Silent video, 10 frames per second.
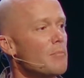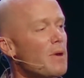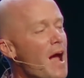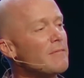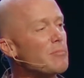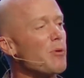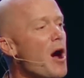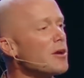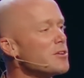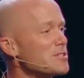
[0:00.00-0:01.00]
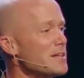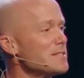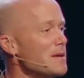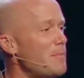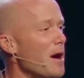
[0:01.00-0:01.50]
But I have a broader
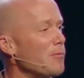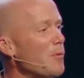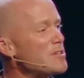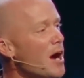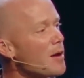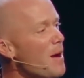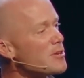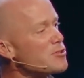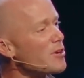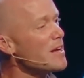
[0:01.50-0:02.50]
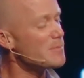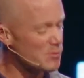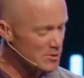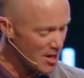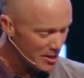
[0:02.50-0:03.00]
sense in mind. When we talk about
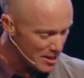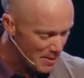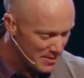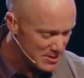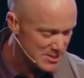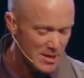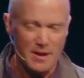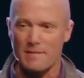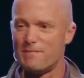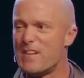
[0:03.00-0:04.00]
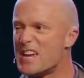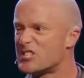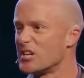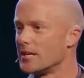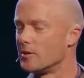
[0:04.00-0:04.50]
dreams, we're talking about this
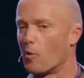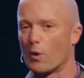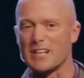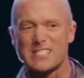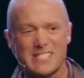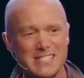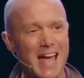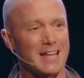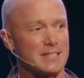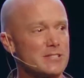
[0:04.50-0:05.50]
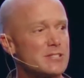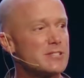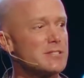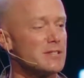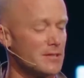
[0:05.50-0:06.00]
vision or a
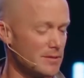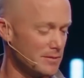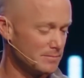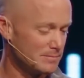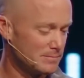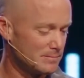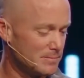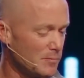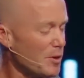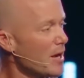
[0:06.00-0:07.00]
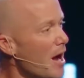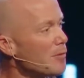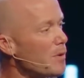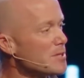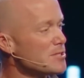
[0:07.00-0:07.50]
sense, what
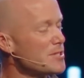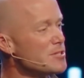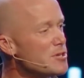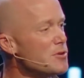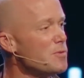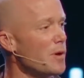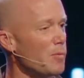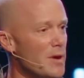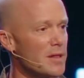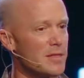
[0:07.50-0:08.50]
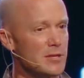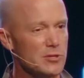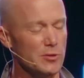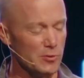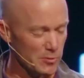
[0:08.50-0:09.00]
God wants to do with
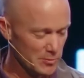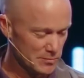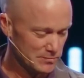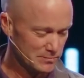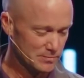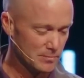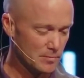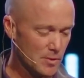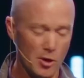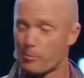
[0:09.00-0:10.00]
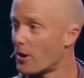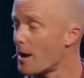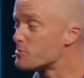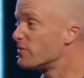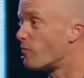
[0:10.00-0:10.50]
you. Or
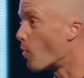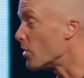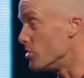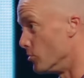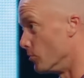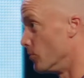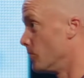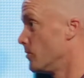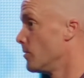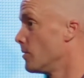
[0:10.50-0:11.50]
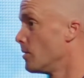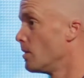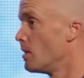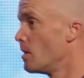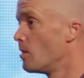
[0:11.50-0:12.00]
perhaps for you,
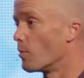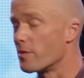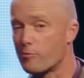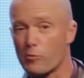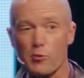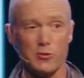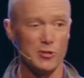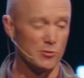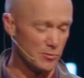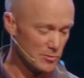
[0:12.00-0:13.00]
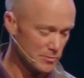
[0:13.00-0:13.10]
or through you.